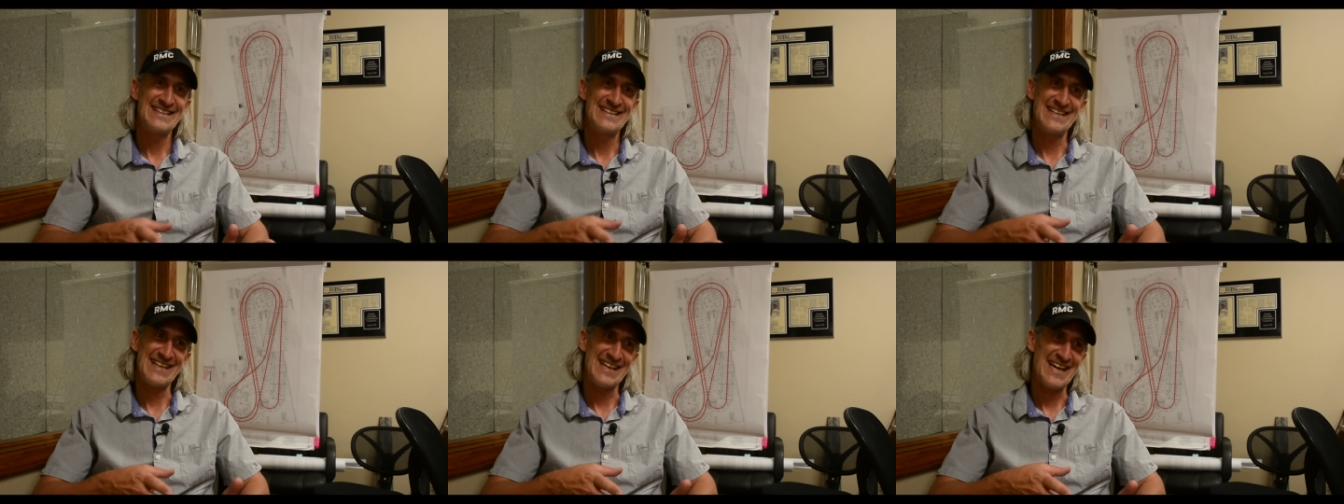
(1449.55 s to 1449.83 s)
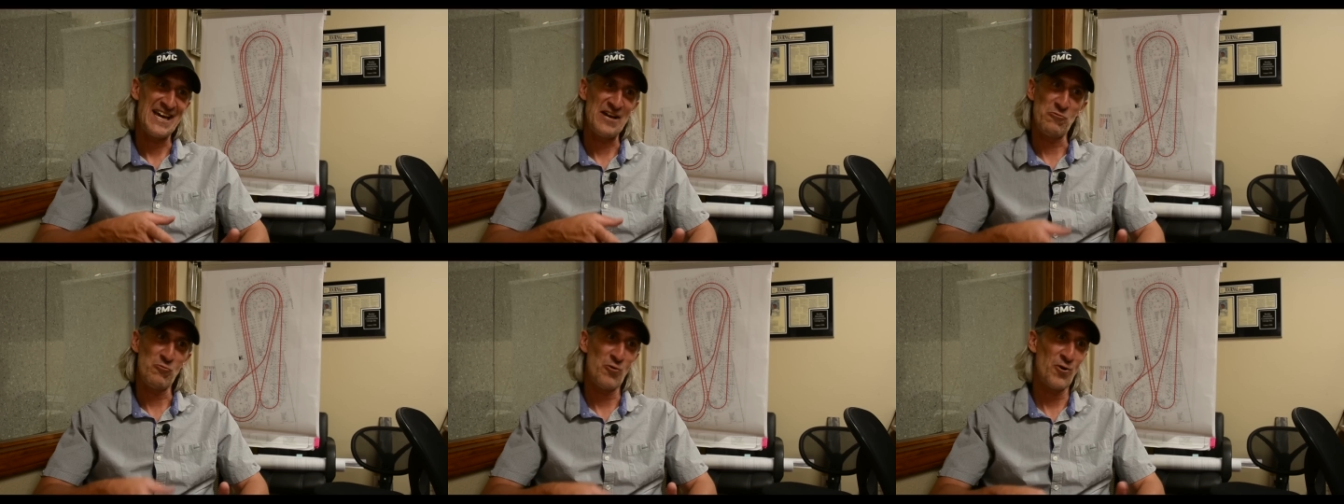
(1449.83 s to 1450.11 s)

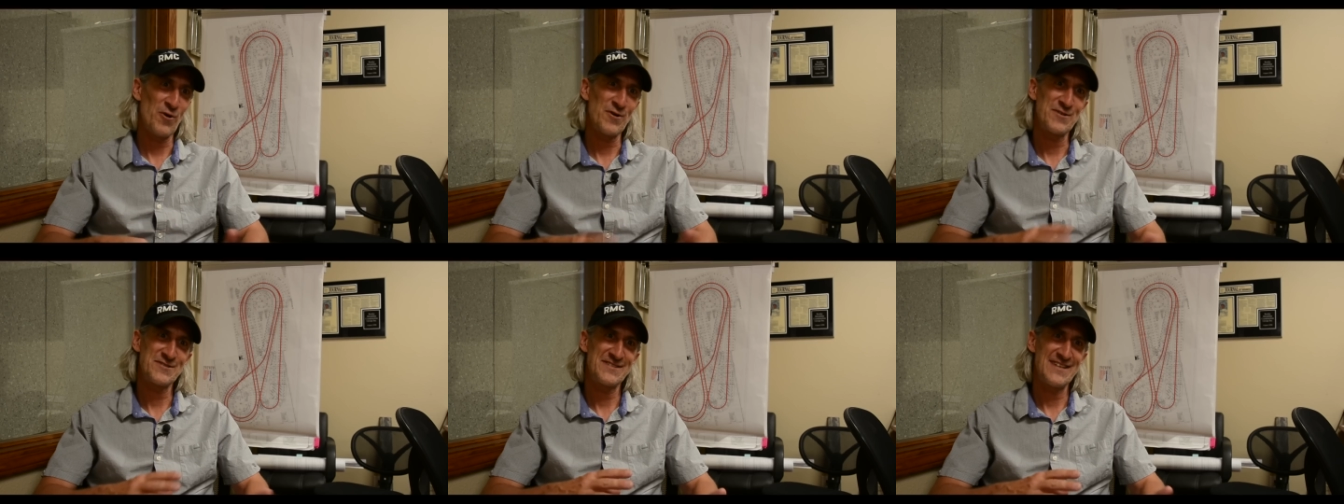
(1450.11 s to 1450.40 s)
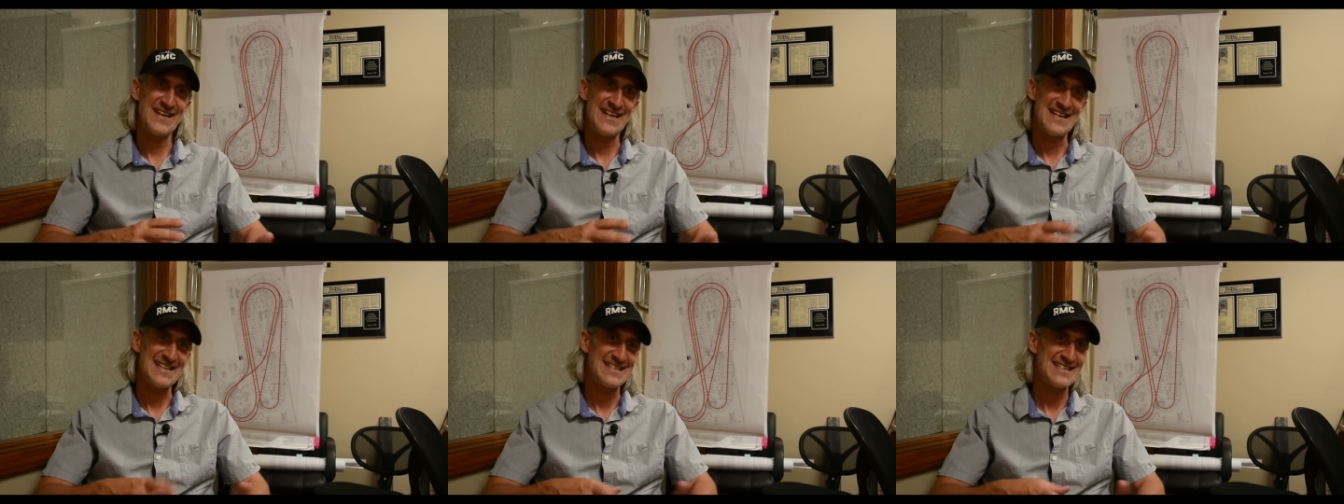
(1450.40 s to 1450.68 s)
That kind of
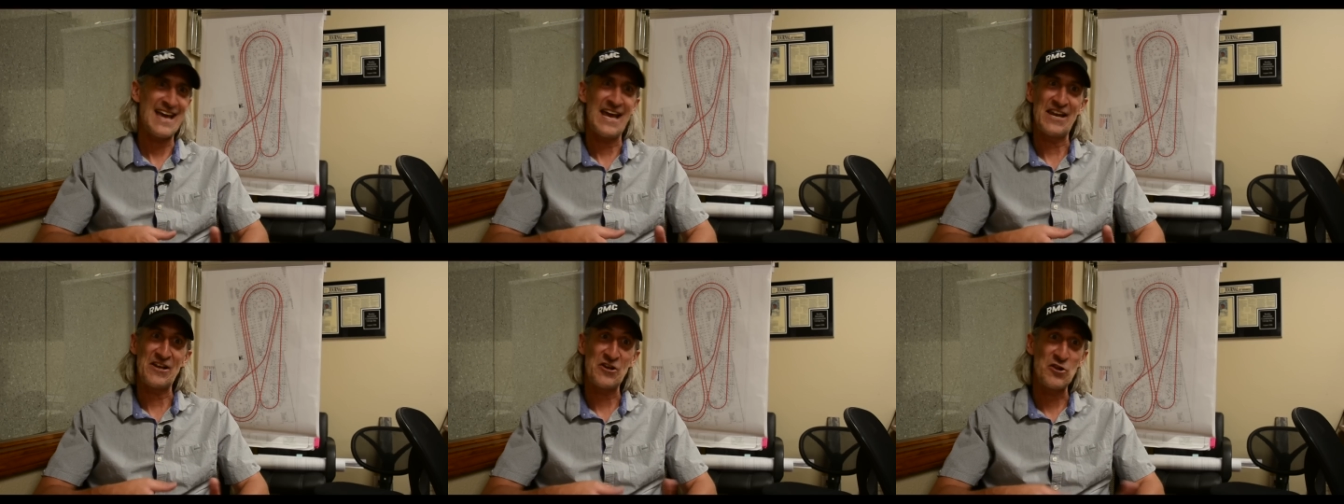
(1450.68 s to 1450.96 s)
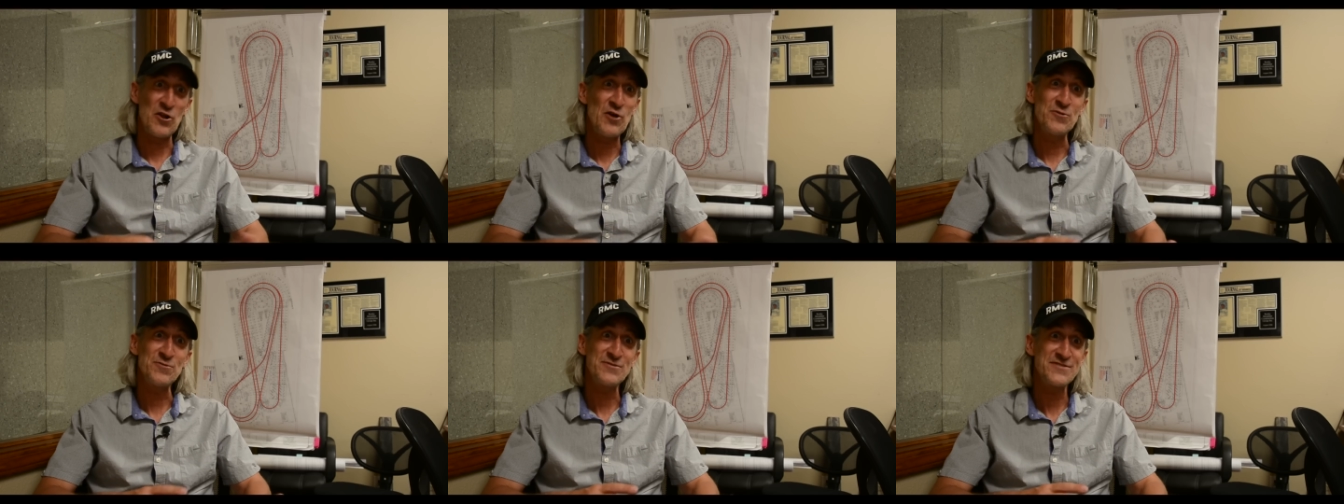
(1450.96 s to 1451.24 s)
works and it's kind
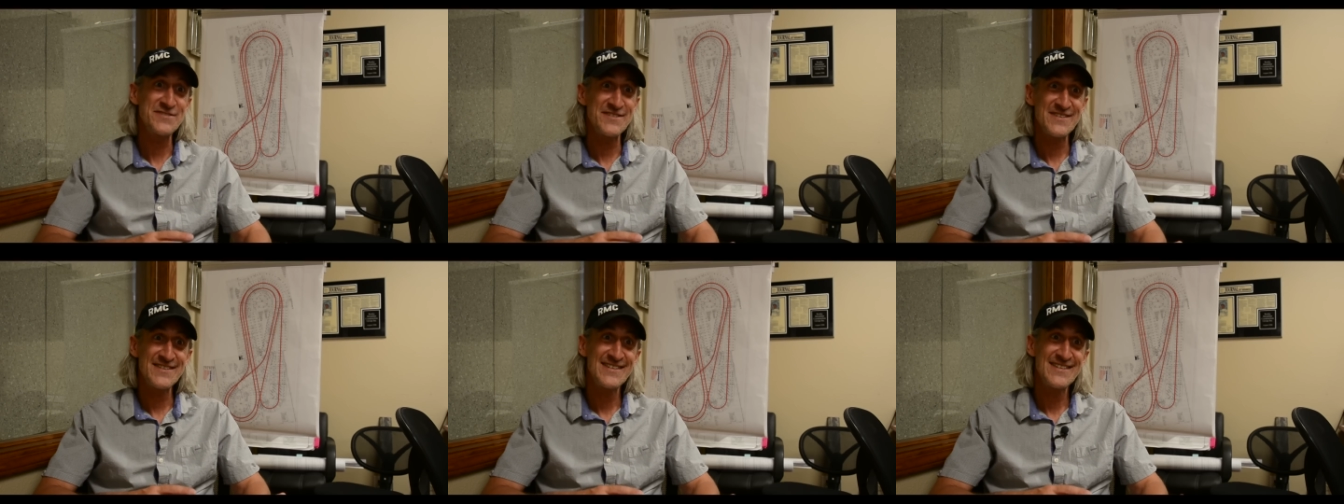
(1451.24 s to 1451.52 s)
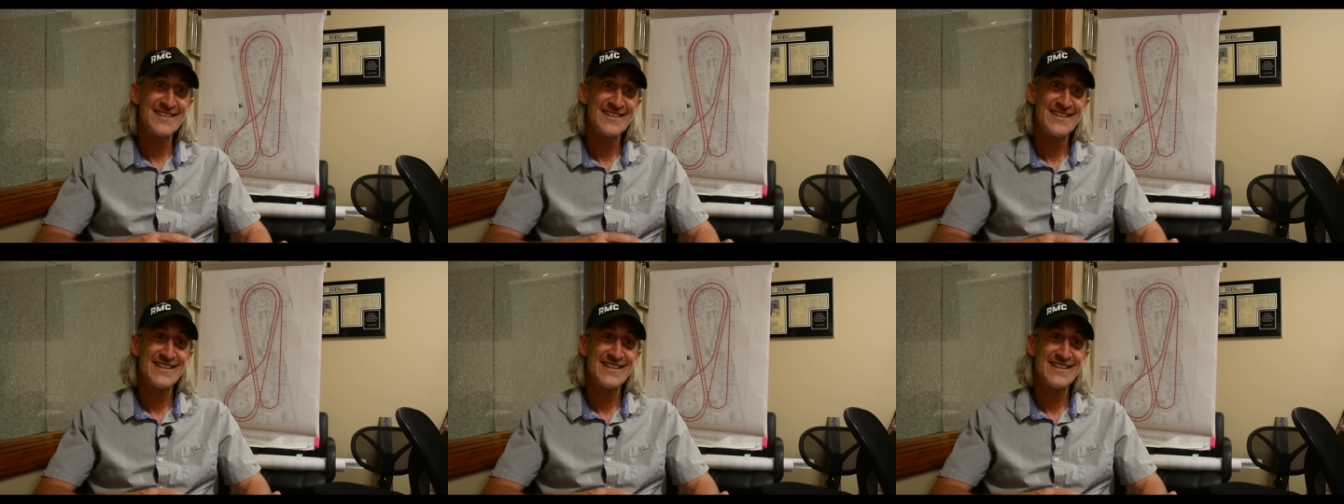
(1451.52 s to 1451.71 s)
of close.